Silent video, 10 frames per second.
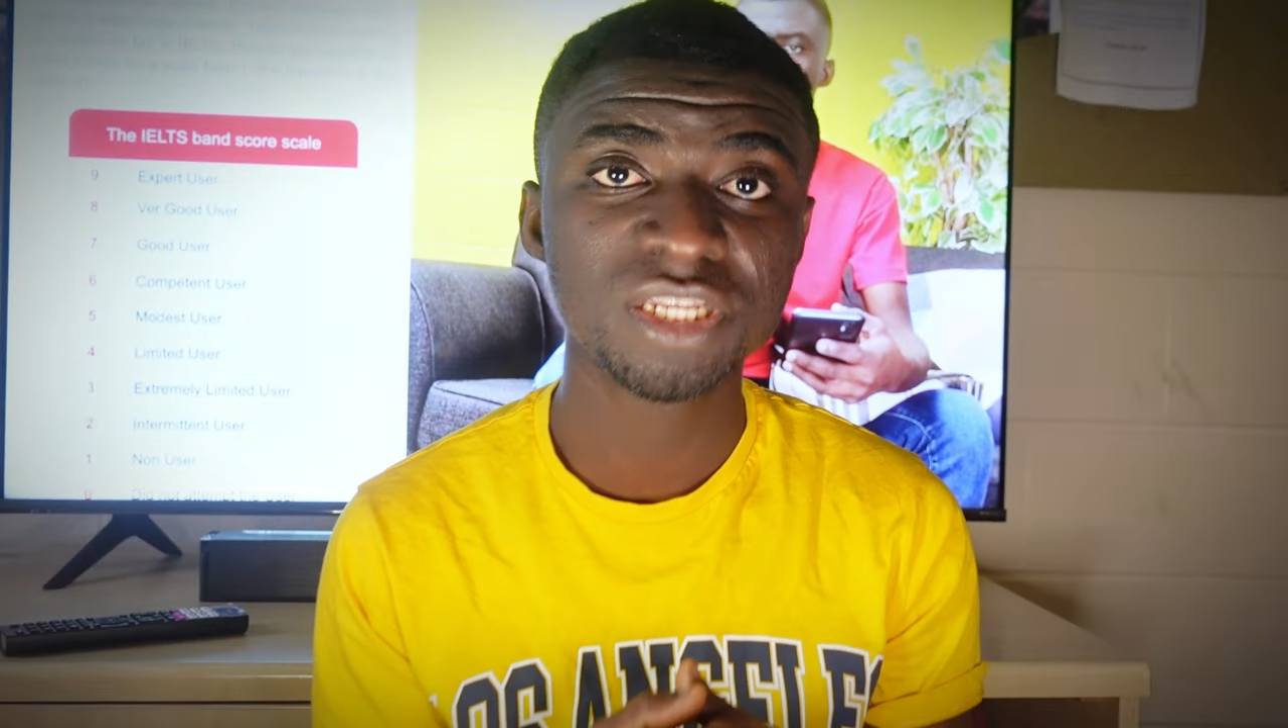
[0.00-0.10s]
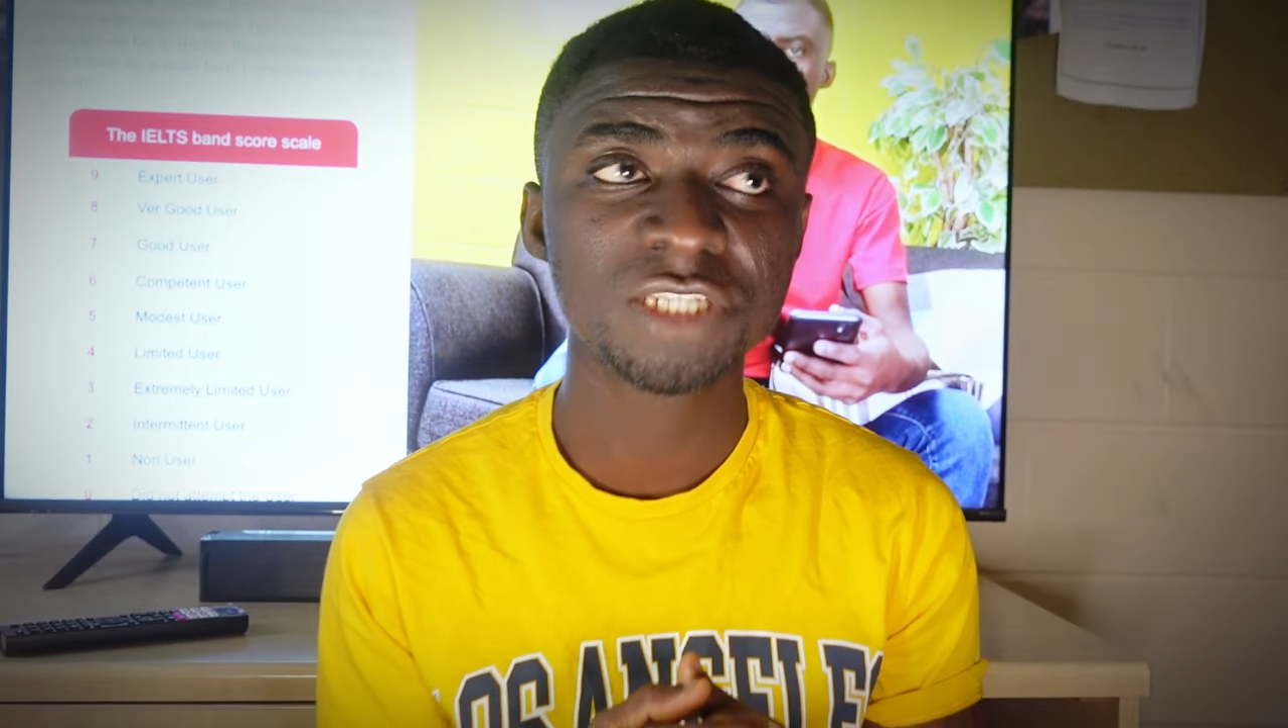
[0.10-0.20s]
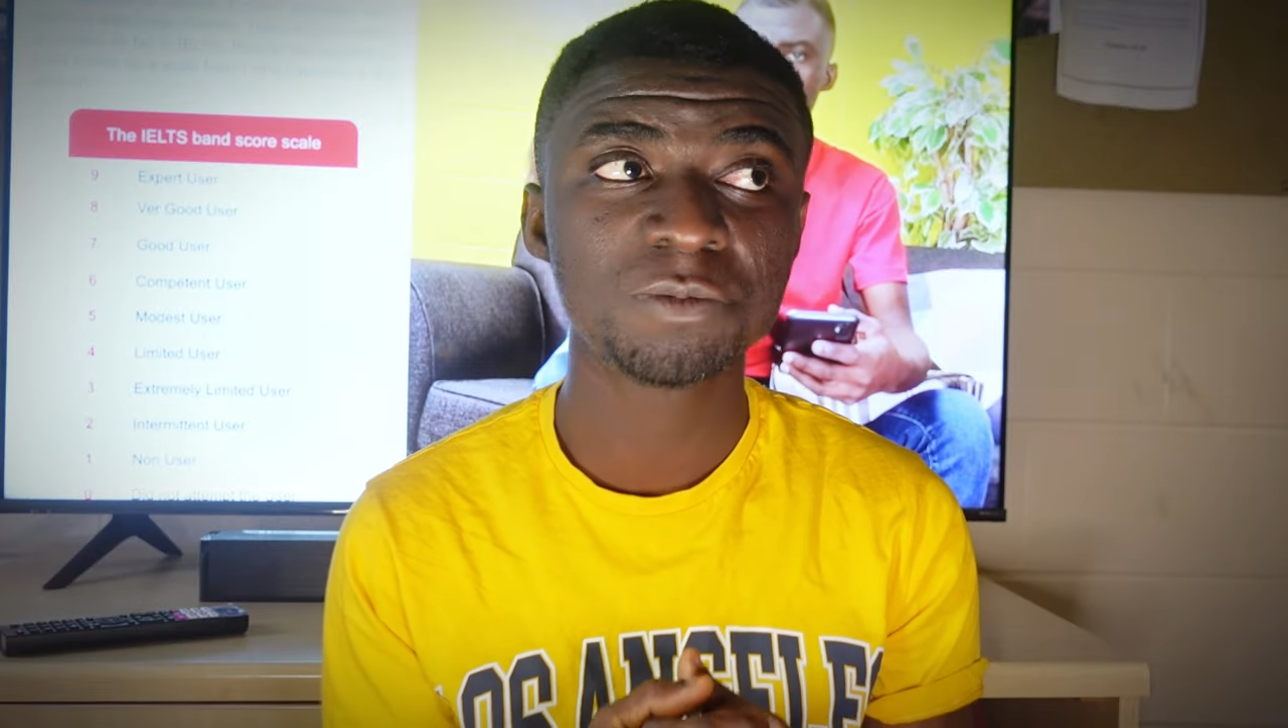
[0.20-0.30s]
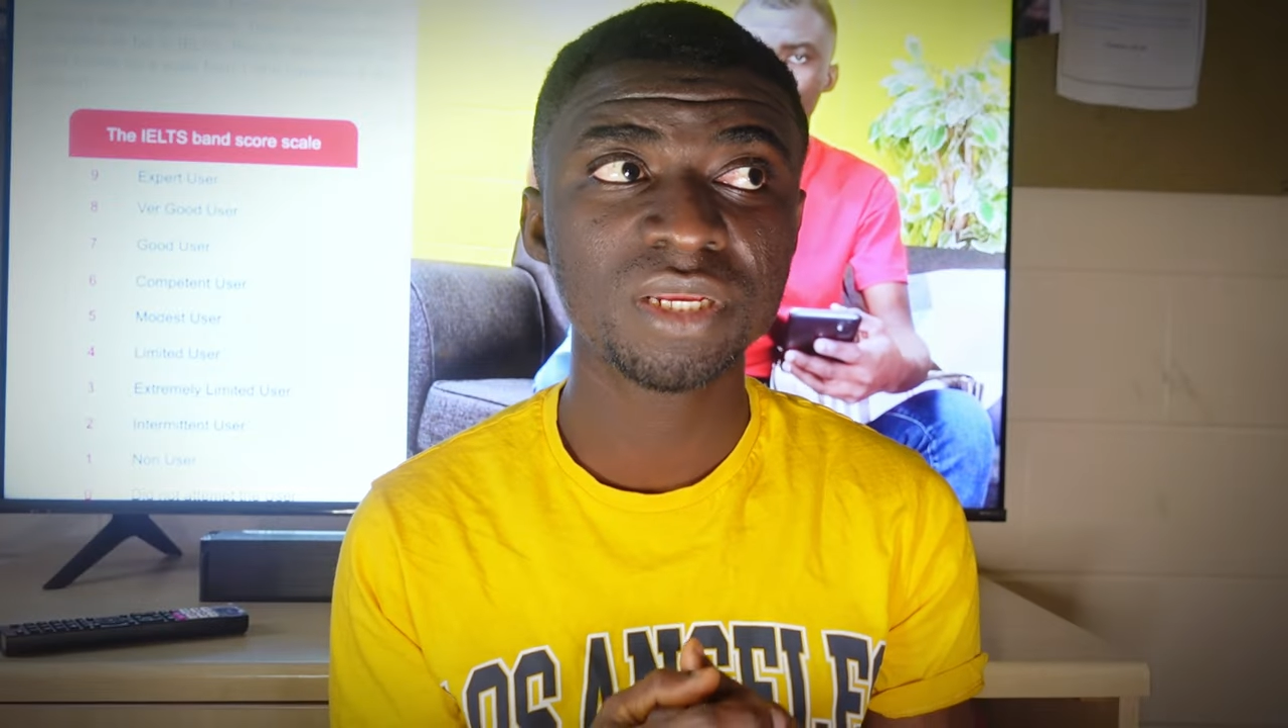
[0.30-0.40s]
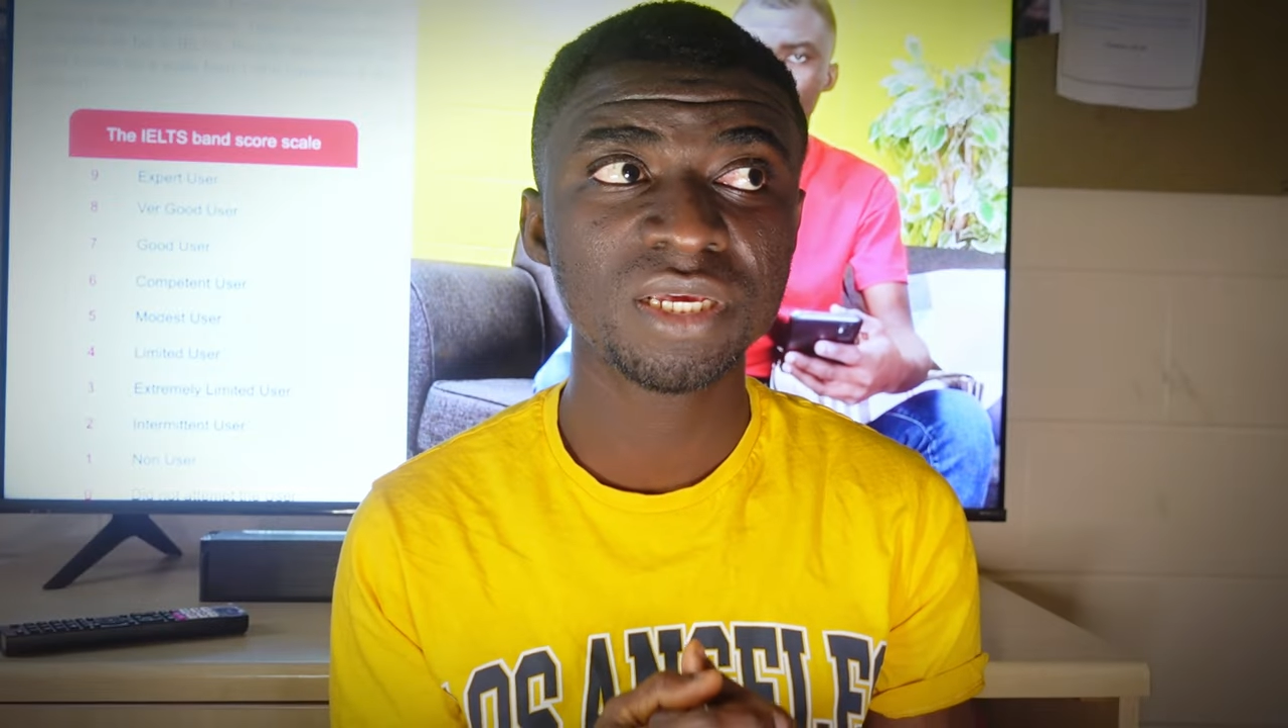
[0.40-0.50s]

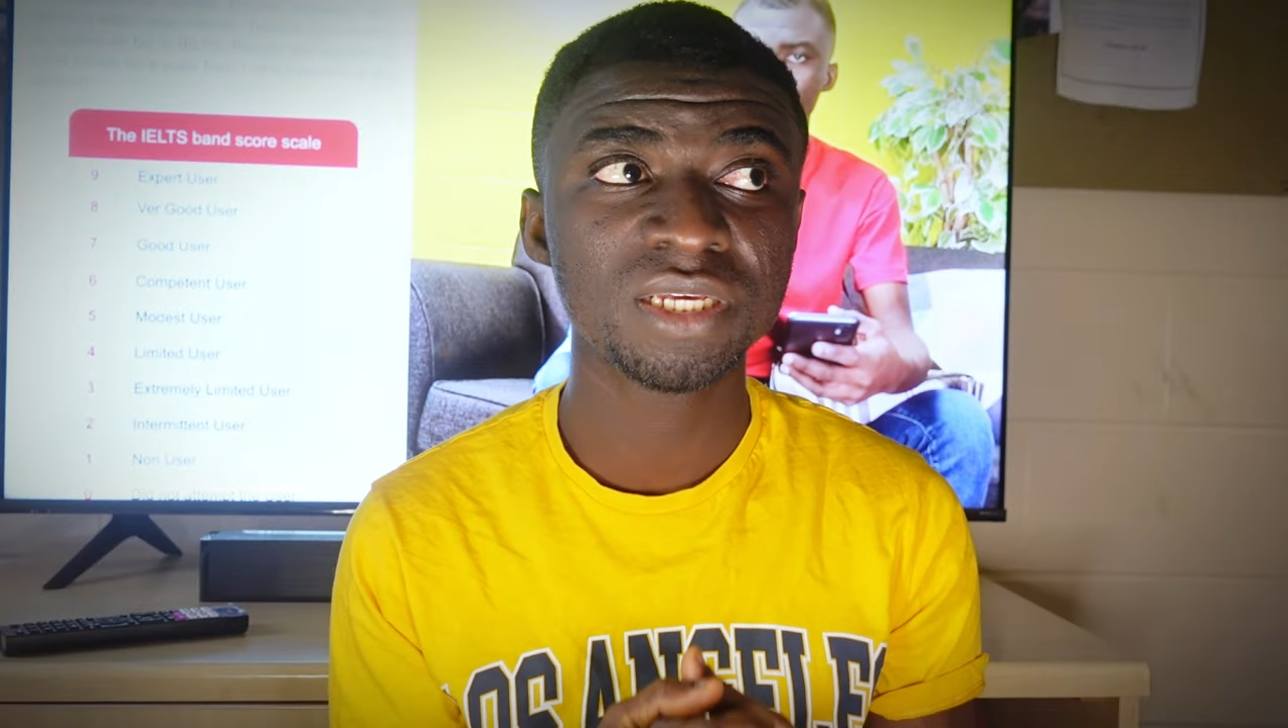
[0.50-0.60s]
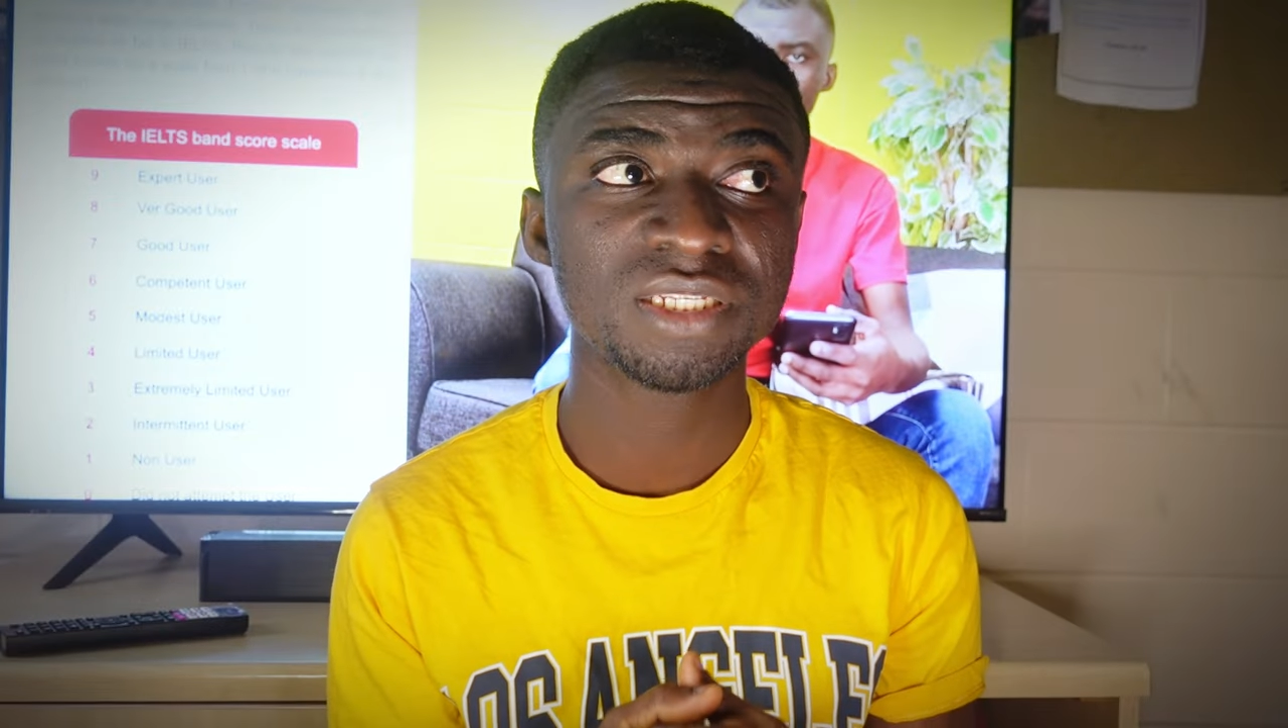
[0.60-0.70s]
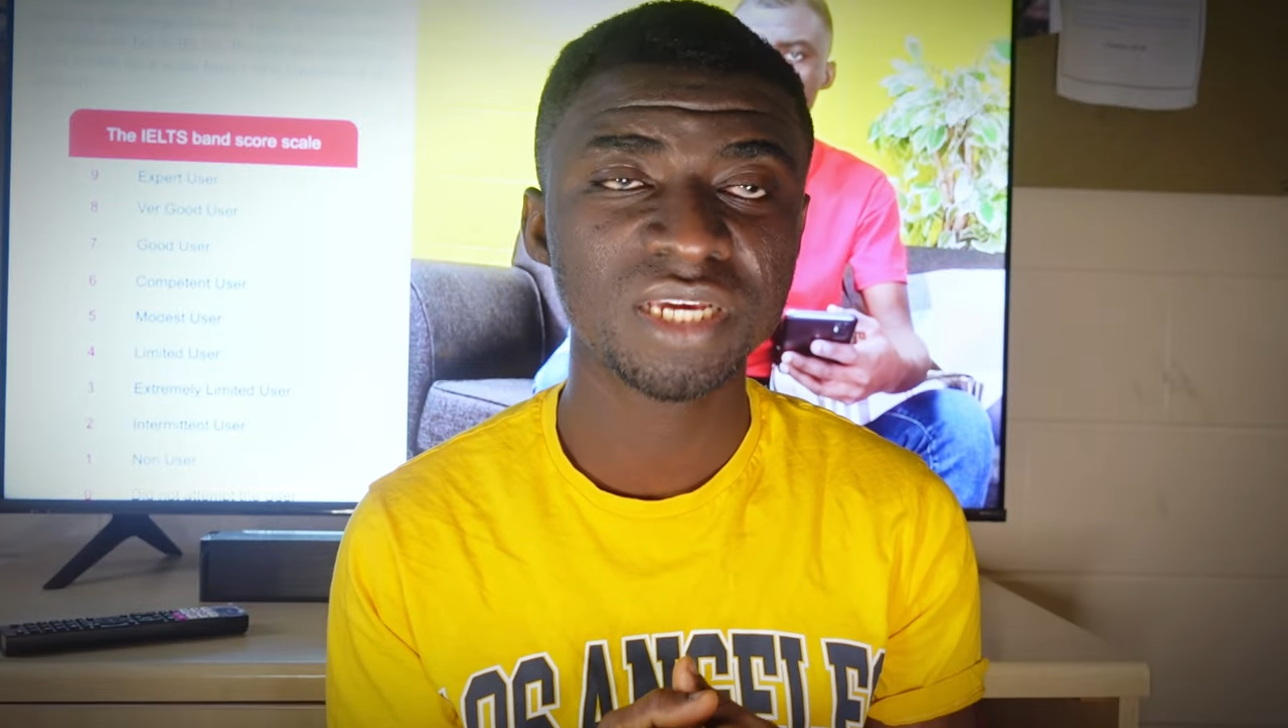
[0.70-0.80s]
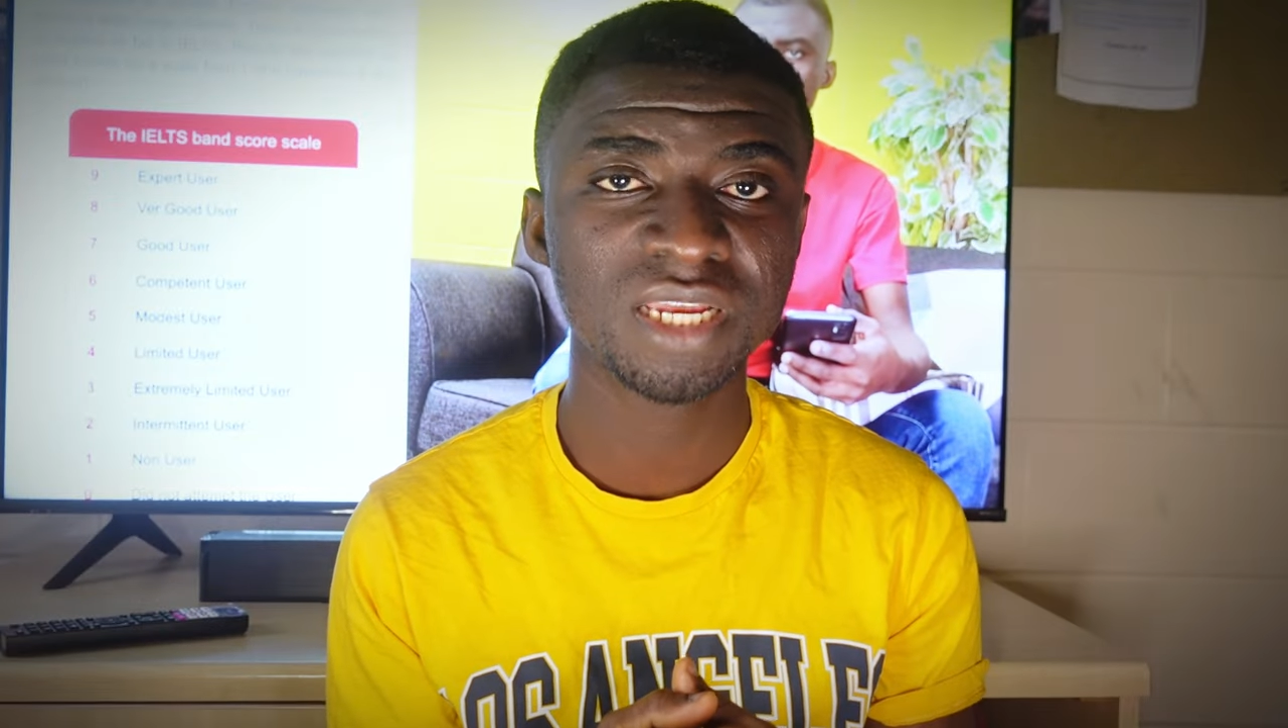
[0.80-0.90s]
displays,